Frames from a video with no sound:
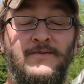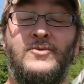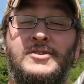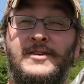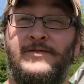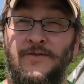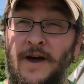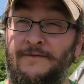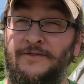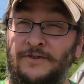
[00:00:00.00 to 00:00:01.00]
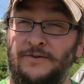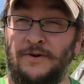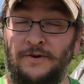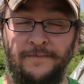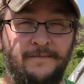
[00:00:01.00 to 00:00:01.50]
which, if you have a
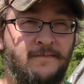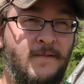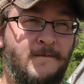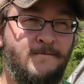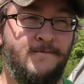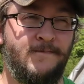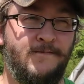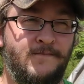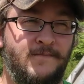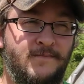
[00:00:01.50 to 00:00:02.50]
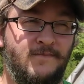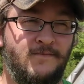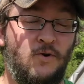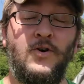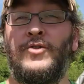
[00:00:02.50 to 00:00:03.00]
2-year-old
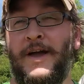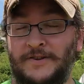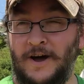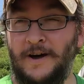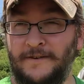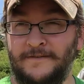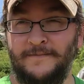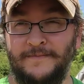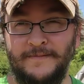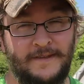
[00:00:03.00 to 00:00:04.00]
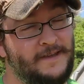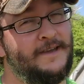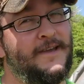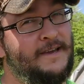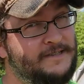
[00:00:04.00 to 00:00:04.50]
or you like dogs,
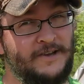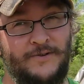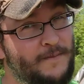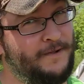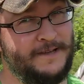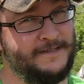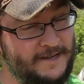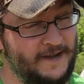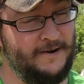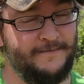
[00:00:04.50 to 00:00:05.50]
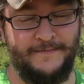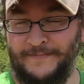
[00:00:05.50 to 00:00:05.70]
is a great place to go.